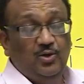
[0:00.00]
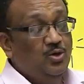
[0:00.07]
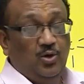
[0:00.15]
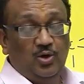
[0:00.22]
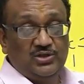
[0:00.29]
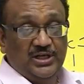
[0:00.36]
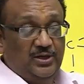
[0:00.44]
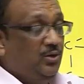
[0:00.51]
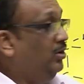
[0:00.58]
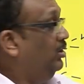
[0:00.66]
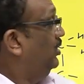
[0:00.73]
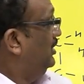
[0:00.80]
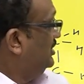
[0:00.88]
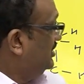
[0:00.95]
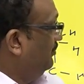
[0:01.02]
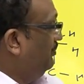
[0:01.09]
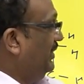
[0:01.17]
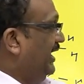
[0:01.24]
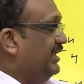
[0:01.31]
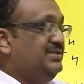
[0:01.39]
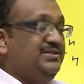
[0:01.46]
not cyclo,
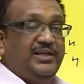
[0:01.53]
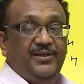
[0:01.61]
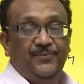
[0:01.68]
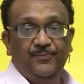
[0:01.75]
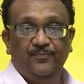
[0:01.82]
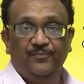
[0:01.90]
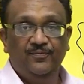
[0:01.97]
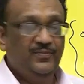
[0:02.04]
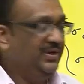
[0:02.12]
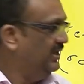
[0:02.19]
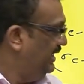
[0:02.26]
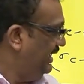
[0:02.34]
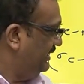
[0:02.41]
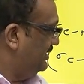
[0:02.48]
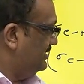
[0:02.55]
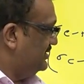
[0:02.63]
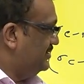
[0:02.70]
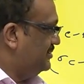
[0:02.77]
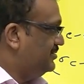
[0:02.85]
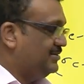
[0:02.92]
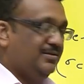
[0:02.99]
simply hexene, like
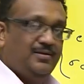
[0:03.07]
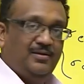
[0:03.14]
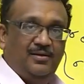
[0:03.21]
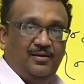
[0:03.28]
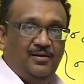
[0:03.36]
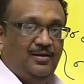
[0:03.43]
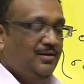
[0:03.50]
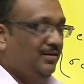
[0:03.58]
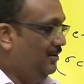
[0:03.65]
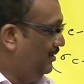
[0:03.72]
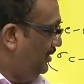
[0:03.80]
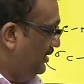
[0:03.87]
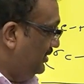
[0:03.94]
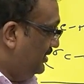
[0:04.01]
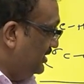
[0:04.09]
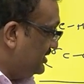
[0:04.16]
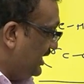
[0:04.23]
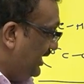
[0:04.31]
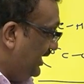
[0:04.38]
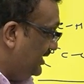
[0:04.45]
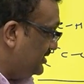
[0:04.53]
this. This
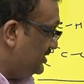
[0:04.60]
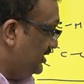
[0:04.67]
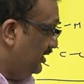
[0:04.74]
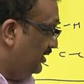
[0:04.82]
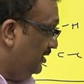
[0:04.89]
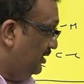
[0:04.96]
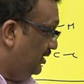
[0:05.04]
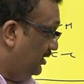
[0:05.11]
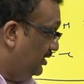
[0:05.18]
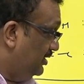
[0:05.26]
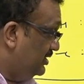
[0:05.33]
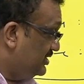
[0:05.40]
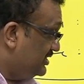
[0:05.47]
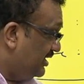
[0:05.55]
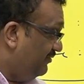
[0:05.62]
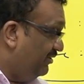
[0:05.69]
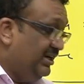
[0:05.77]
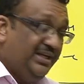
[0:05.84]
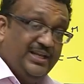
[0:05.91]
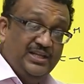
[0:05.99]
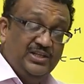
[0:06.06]
has
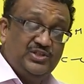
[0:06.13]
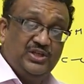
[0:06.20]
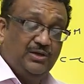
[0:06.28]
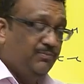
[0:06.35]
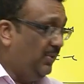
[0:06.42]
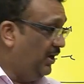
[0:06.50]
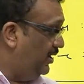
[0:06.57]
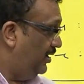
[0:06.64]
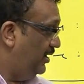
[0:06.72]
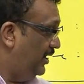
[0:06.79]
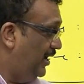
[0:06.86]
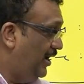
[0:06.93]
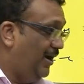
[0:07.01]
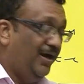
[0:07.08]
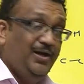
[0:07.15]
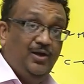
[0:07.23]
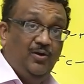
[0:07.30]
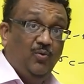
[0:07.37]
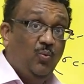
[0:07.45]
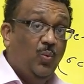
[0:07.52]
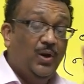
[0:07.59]
17 sigma and
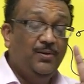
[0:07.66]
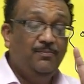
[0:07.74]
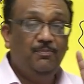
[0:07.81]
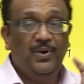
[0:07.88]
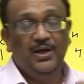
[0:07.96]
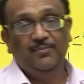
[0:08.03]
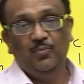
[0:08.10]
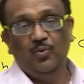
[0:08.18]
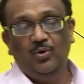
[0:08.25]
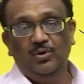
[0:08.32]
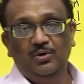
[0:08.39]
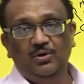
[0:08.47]
1 pi bond.